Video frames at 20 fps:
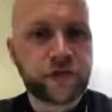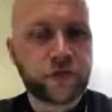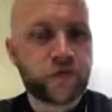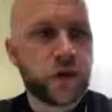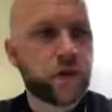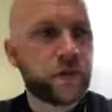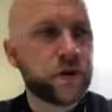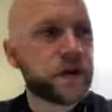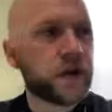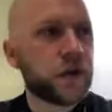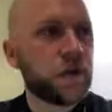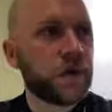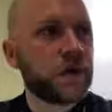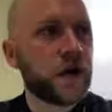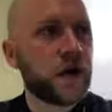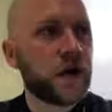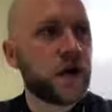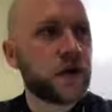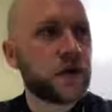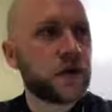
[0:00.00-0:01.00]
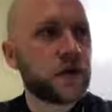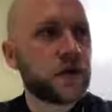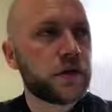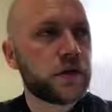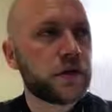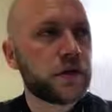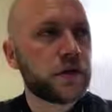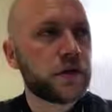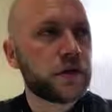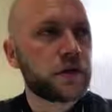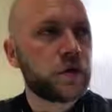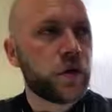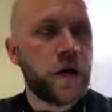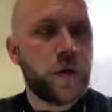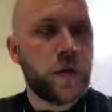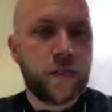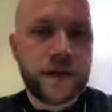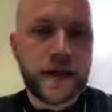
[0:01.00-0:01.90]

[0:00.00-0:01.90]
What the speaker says: we got 12